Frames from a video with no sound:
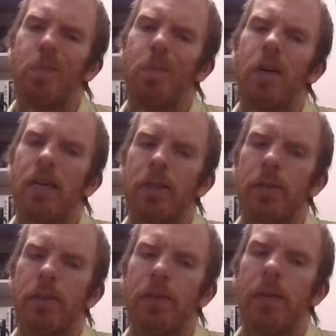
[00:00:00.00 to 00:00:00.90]
blocks
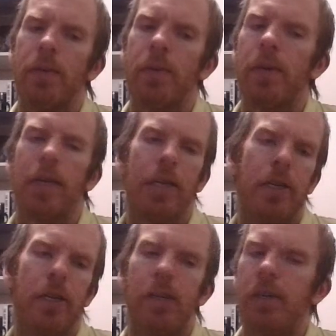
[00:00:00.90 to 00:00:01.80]
with a
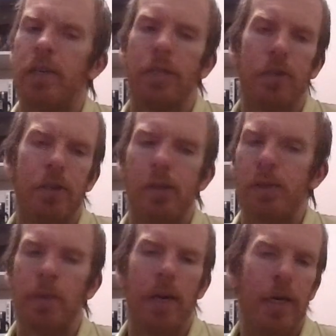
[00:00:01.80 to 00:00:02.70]
1/1, a
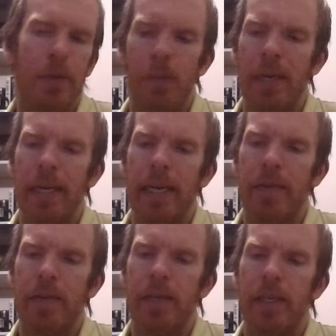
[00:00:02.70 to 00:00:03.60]
2/1,
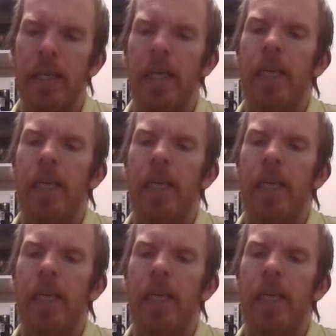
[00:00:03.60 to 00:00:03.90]
whatever,